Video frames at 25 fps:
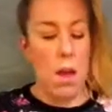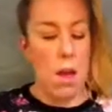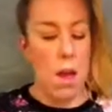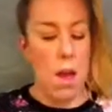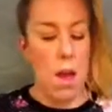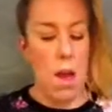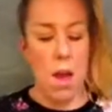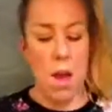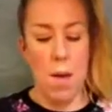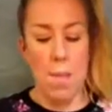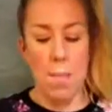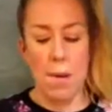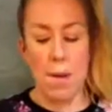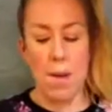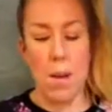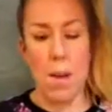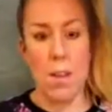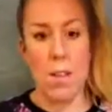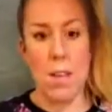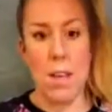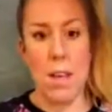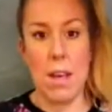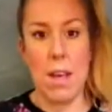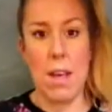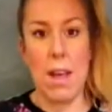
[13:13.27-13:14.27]

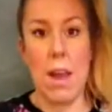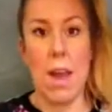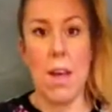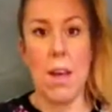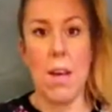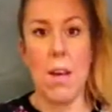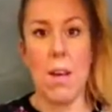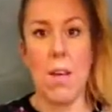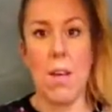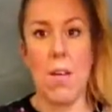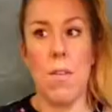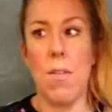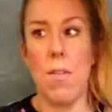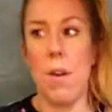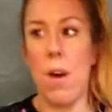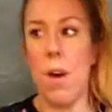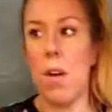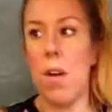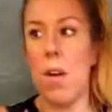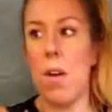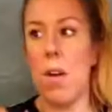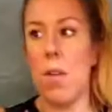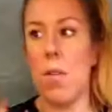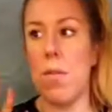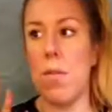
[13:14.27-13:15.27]
because it kind of,
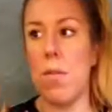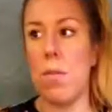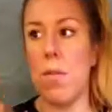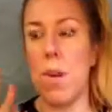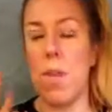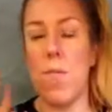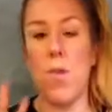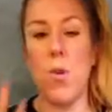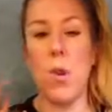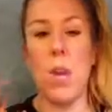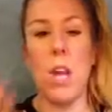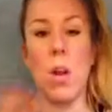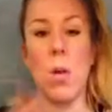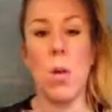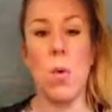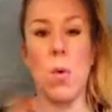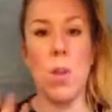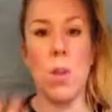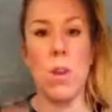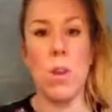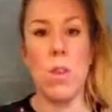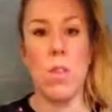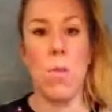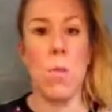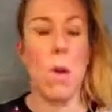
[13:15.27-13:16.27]
if you get
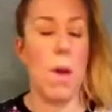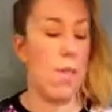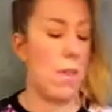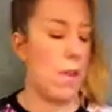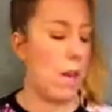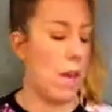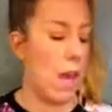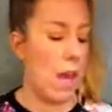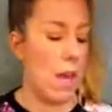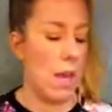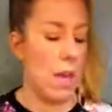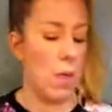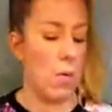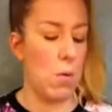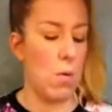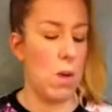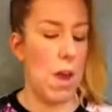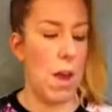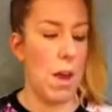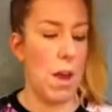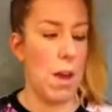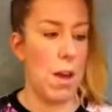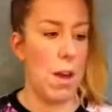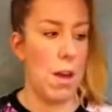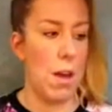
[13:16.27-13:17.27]
oily throughout the day, it'll
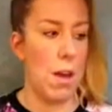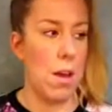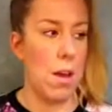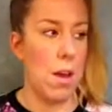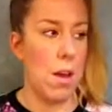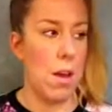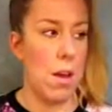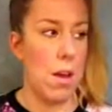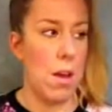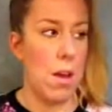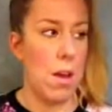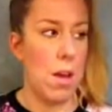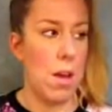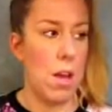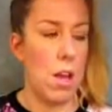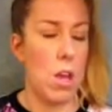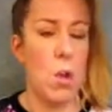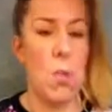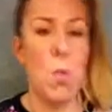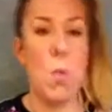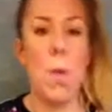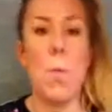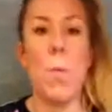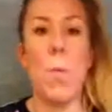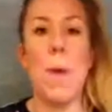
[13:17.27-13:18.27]
kind of,
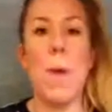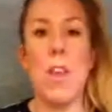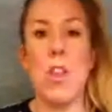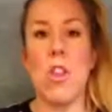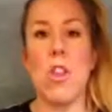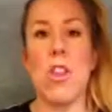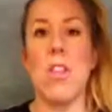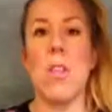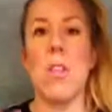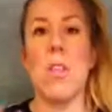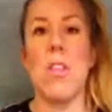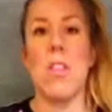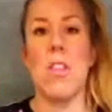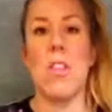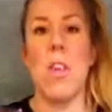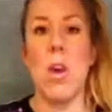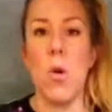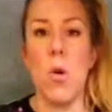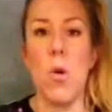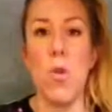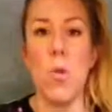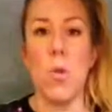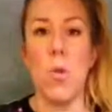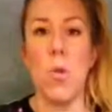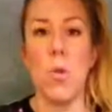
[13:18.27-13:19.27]
you won't be just
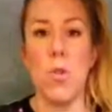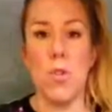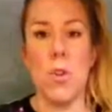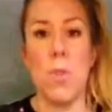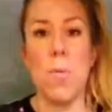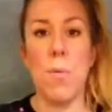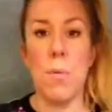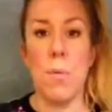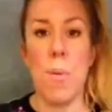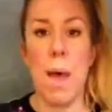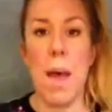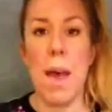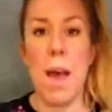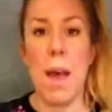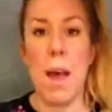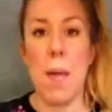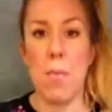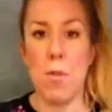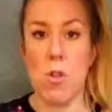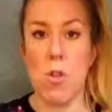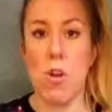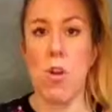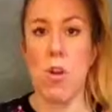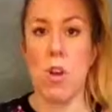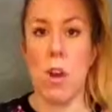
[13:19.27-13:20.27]
so super matte,
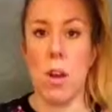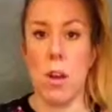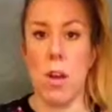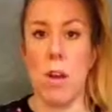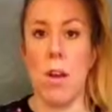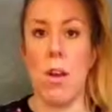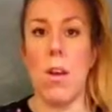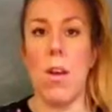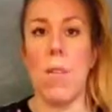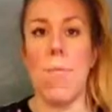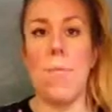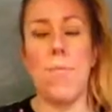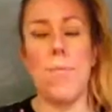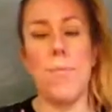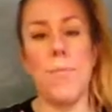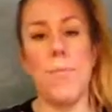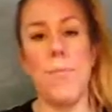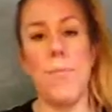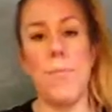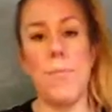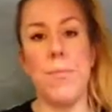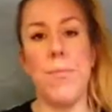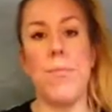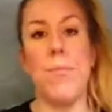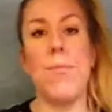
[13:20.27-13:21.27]
but you're gonna
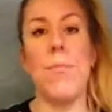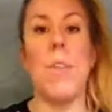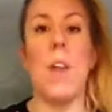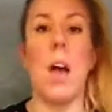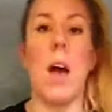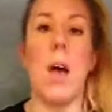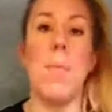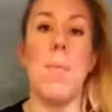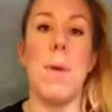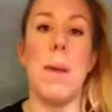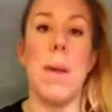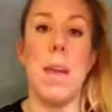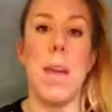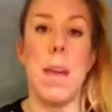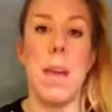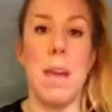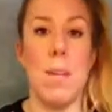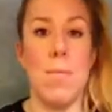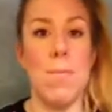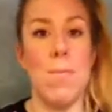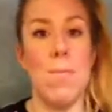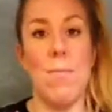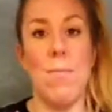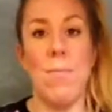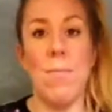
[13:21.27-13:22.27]
not
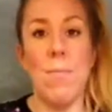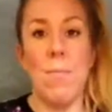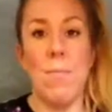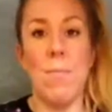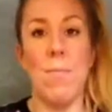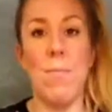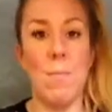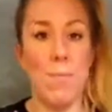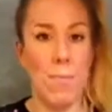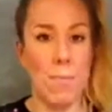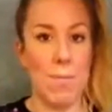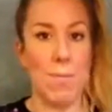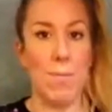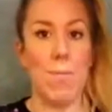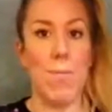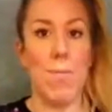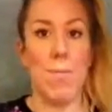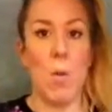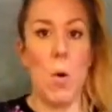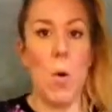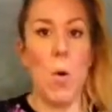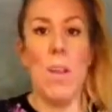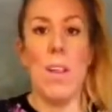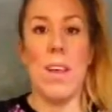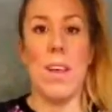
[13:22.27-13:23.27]
be
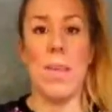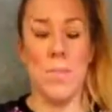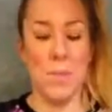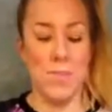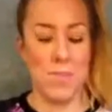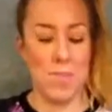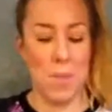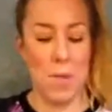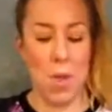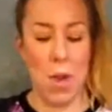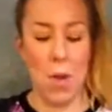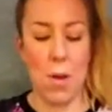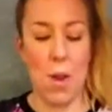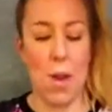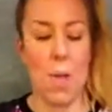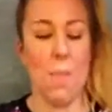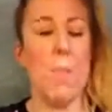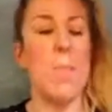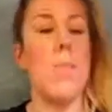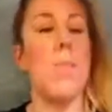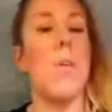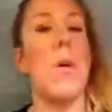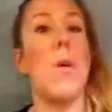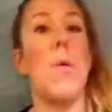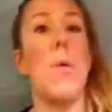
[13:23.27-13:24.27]
oily. Okay,
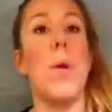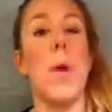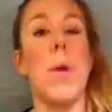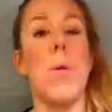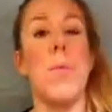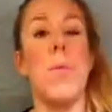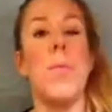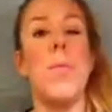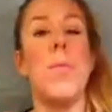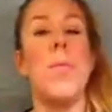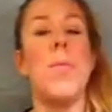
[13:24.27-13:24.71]
so here we go.